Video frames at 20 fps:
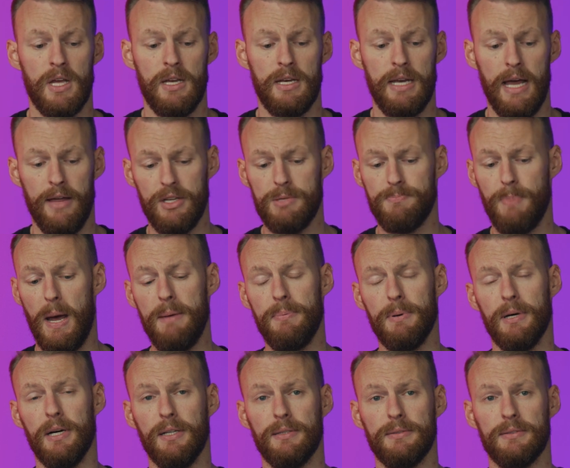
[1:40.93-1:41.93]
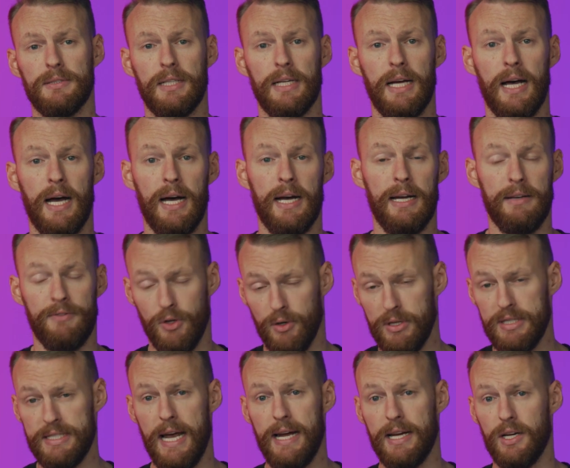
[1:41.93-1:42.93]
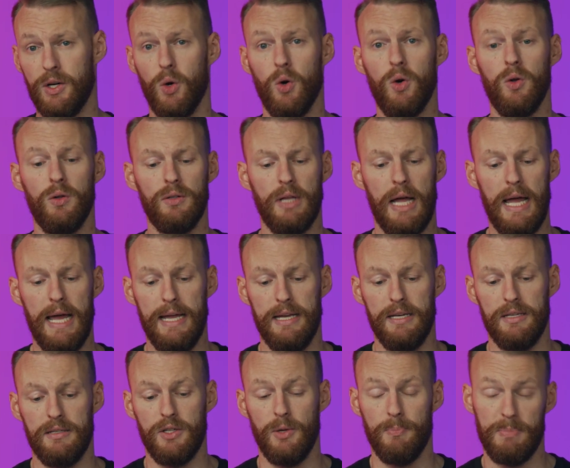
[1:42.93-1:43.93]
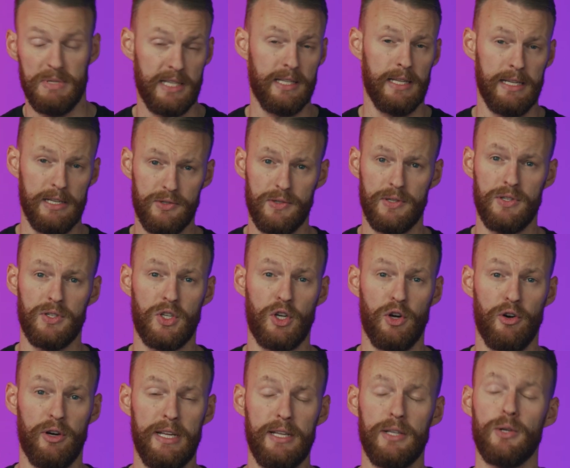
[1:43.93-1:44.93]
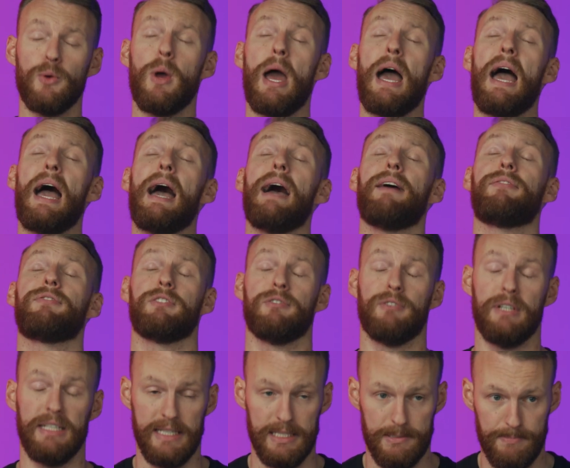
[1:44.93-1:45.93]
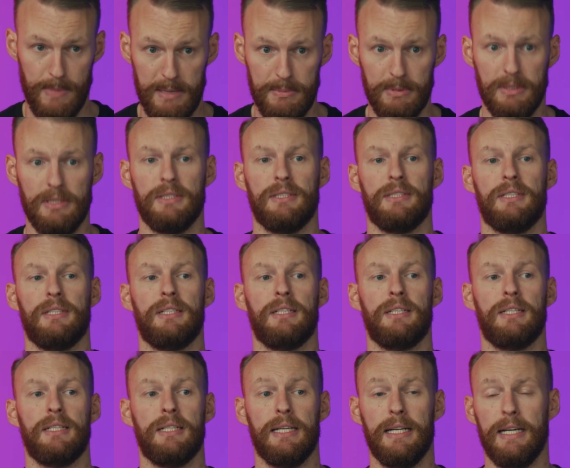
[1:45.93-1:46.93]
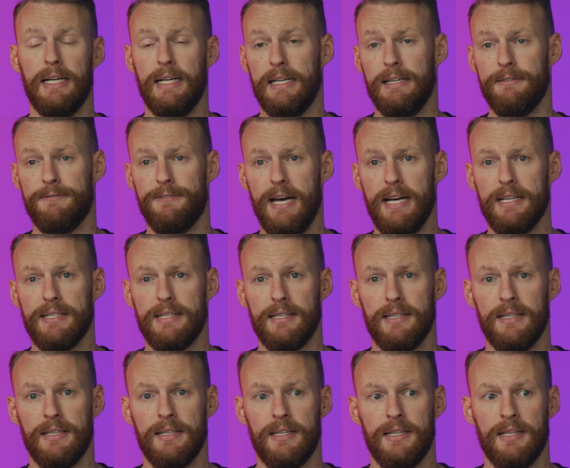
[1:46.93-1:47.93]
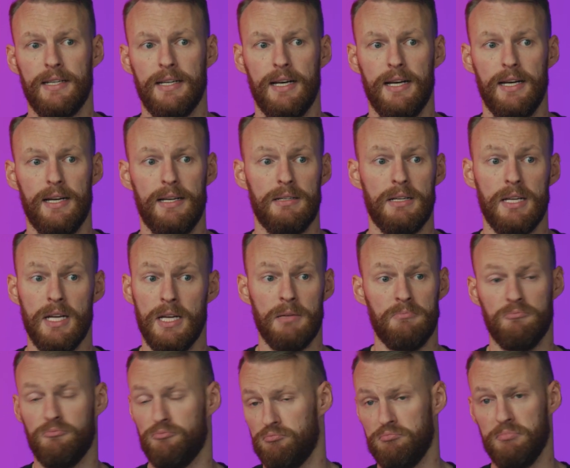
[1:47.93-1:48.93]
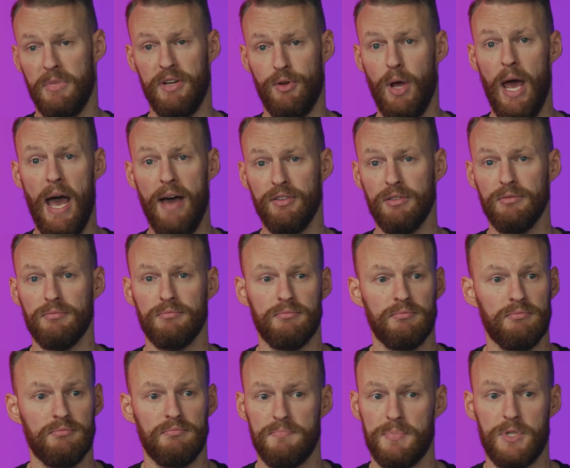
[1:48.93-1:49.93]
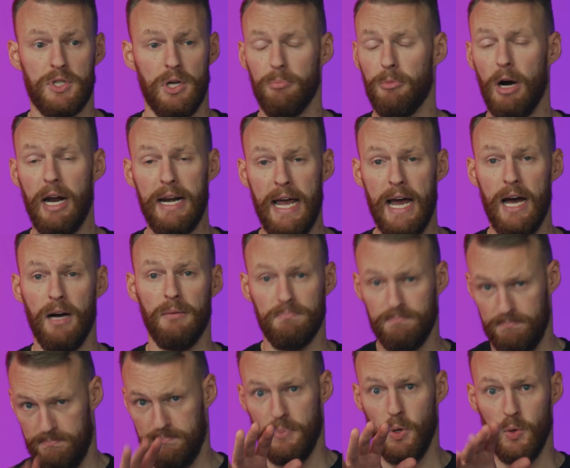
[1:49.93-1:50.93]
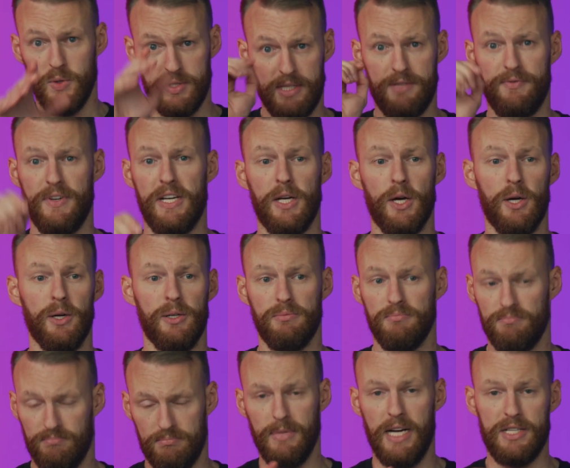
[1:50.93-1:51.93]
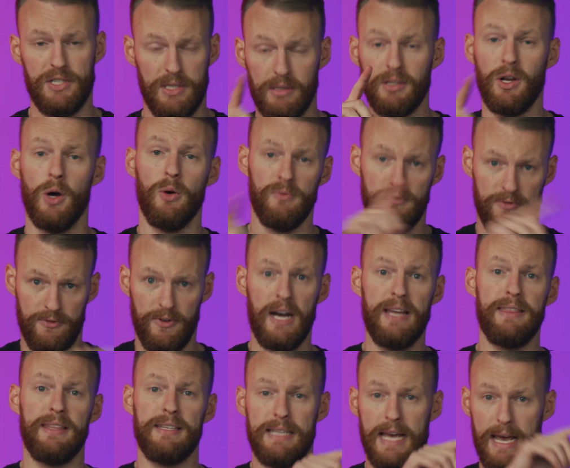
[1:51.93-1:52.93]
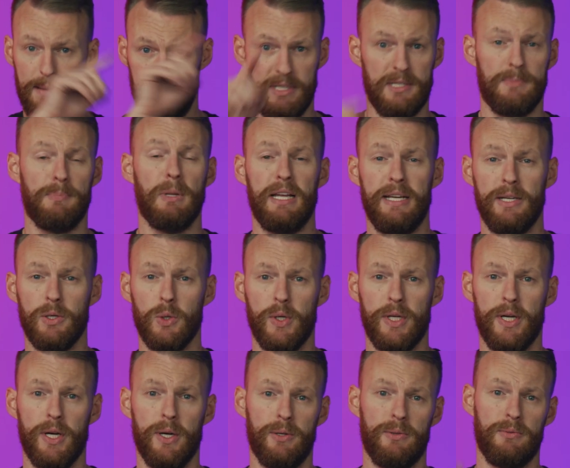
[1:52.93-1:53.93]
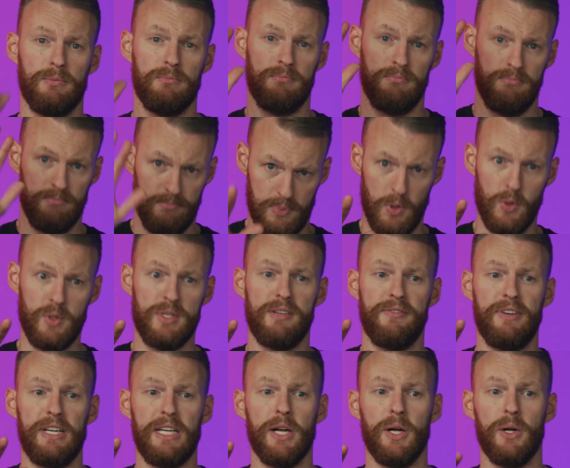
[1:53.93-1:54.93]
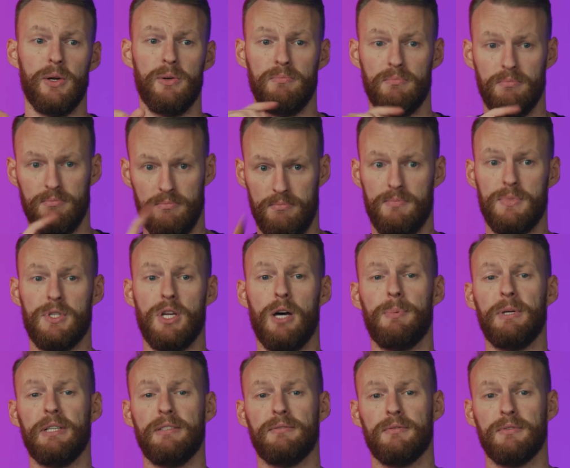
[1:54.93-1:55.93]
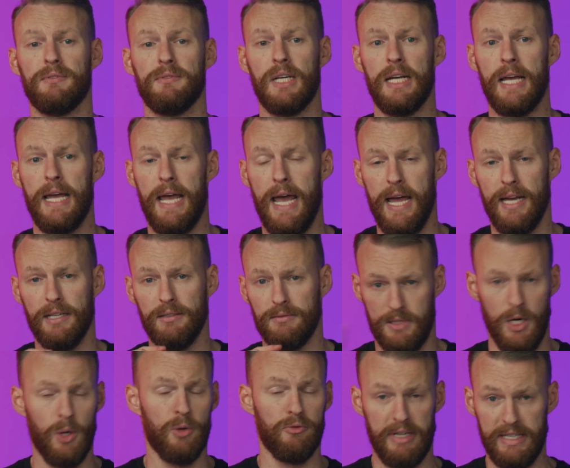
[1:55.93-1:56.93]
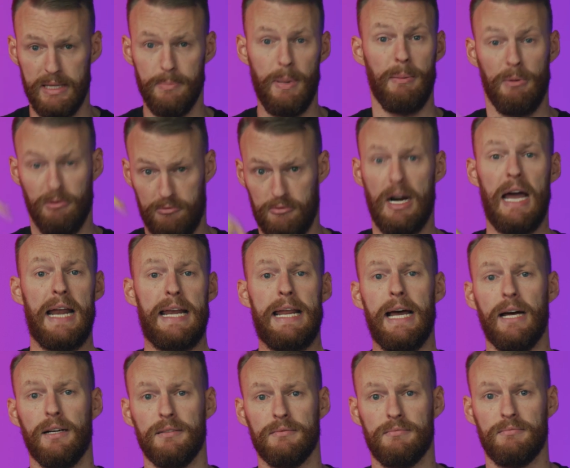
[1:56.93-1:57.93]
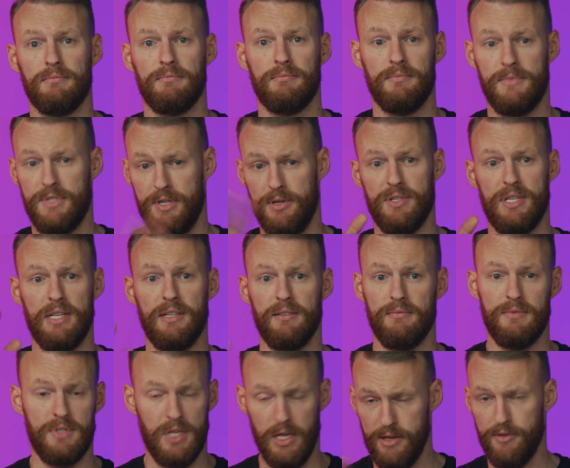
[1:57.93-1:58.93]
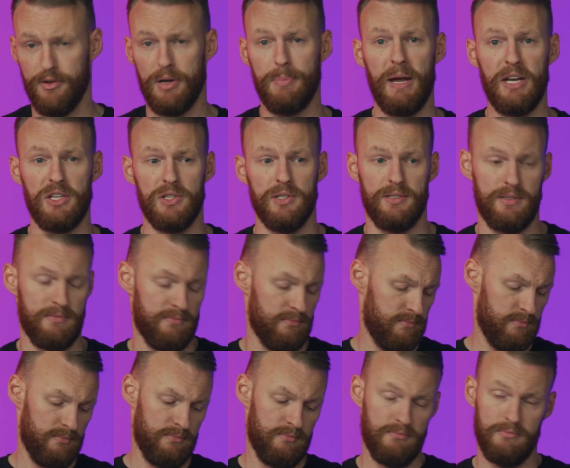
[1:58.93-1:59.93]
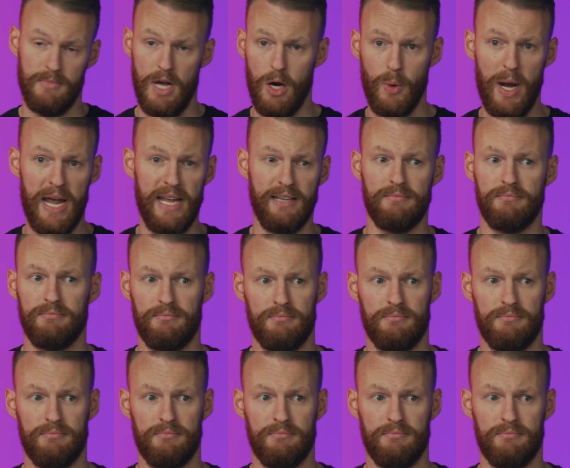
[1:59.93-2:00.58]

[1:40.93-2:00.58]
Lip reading: Now, this paper, if you're in tech at all and you're particularly interested in security, you have to read this paper. In fact, if you haven't, stop right now, pause this video, actually go find the tab that's playing audio, pause the video, stop it, and go and read the paper right now. Seriously, it's only 3 pages. I'll wait.